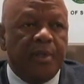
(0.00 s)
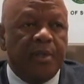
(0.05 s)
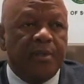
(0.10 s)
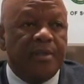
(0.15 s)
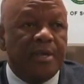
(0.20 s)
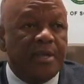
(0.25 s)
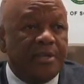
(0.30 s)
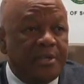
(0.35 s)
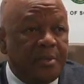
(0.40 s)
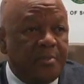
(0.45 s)

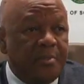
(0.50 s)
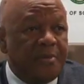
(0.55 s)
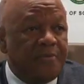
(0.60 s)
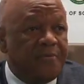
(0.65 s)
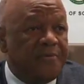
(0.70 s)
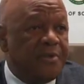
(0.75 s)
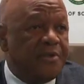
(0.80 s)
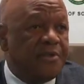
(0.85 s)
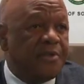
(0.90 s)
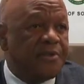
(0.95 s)
The NDP
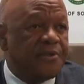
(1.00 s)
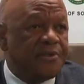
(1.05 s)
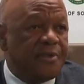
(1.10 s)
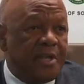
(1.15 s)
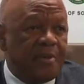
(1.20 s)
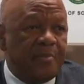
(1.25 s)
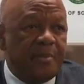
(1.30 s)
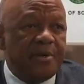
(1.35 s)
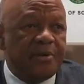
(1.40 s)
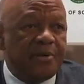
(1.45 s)
vision
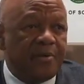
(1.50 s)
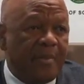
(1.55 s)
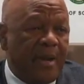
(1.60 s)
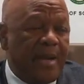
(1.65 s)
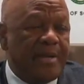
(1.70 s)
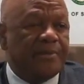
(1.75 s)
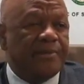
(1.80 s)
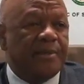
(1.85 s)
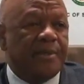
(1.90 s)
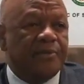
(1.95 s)
statement
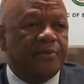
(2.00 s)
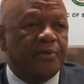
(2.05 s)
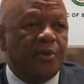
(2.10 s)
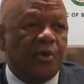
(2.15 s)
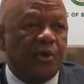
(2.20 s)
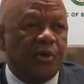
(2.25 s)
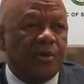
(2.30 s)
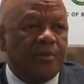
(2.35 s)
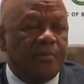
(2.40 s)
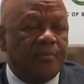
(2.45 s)
reminds us
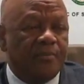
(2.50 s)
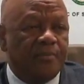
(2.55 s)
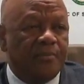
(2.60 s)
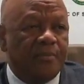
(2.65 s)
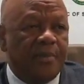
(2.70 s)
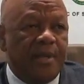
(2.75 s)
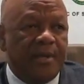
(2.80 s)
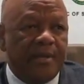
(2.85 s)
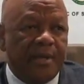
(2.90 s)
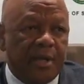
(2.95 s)
all,
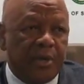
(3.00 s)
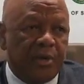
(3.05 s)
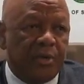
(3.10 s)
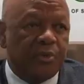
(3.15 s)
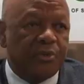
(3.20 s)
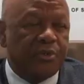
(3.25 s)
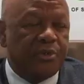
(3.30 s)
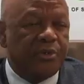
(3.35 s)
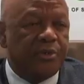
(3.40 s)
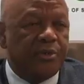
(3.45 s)
and I
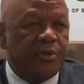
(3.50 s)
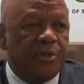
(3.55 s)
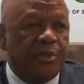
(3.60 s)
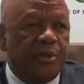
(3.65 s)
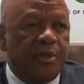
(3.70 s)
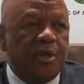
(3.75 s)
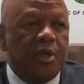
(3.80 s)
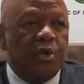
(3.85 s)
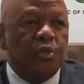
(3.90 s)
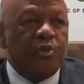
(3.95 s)
quote,
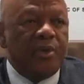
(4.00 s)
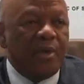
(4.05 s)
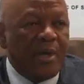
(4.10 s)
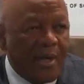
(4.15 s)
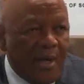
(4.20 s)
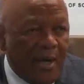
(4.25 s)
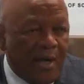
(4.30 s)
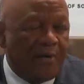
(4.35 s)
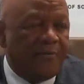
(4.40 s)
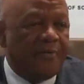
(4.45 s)
"We
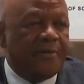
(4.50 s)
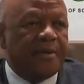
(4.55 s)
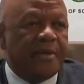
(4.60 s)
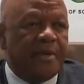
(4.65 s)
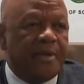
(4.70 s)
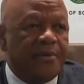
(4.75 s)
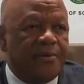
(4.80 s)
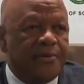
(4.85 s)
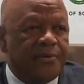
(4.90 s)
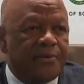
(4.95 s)
are
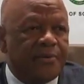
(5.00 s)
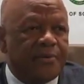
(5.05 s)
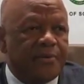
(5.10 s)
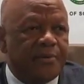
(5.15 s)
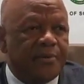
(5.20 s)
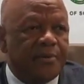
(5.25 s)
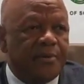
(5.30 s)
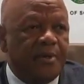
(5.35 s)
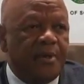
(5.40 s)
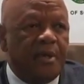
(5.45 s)
Africans.
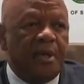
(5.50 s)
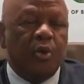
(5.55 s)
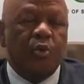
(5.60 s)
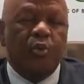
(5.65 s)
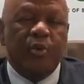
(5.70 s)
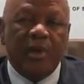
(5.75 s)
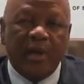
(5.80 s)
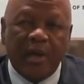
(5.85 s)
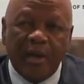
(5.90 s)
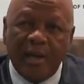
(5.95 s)

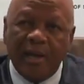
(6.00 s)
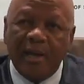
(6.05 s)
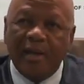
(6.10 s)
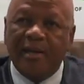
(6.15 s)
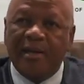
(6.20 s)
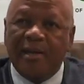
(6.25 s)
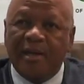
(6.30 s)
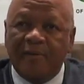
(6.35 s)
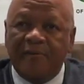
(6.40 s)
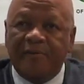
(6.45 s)
We are
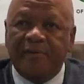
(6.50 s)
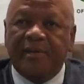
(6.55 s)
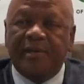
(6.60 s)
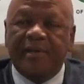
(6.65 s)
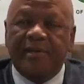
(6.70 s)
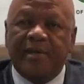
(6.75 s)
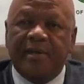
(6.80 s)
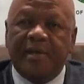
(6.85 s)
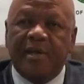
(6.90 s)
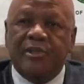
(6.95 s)
an
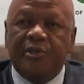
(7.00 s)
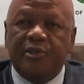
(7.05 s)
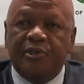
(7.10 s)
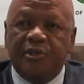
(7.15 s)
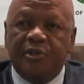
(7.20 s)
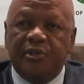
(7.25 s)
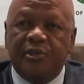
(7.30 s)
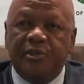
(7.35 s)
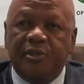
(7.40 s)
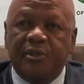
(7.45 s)
African
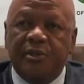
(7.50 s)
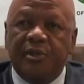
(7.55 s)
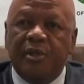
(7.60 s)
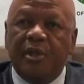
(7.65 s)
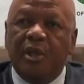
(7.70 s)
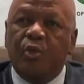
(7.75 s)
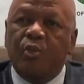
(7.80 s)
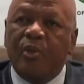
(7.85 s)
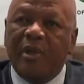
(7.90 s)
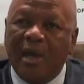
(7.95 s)
country.
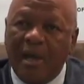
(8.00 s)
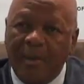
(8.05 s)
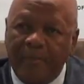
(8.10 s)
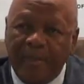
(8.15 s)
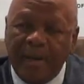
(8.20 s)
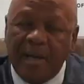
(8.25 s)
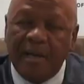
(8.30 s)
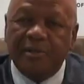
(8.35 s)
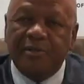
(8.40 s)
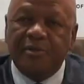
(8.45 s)
We are
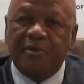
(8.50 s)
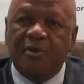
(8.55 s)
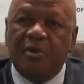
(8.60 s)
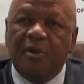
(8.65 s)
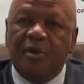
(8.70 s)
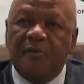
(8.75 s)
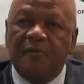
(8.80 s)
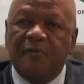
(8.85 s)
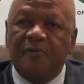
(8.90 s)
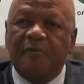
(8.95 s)
part
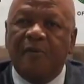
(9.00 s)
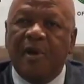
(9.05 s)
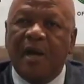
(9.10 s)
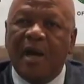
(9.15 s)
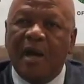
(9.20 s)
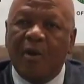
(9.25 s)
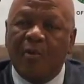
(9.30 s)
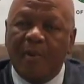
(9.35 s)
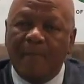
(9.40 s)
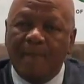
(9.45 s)
of
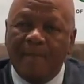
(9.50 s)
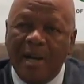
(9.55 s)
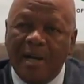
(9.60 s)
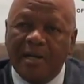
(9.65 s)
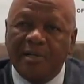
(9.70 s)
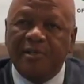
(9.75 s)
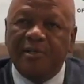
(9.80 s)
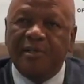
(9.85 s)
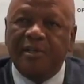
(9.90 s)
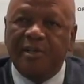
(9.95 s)
our
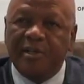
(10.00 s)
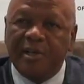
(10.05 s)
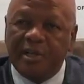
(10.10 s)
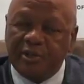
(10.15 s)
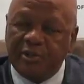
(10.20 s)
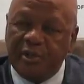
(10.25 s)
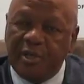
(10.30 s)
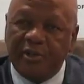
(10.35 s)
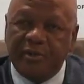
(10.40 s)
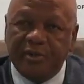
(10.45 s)

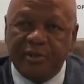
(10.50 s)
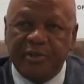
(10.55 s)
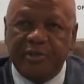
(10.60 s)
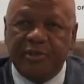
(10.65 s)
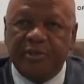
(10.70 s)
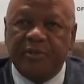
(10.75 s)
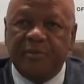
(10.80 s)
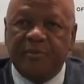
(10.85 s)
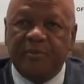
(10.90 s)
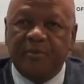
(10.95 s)
multinational
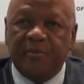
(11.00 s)
region.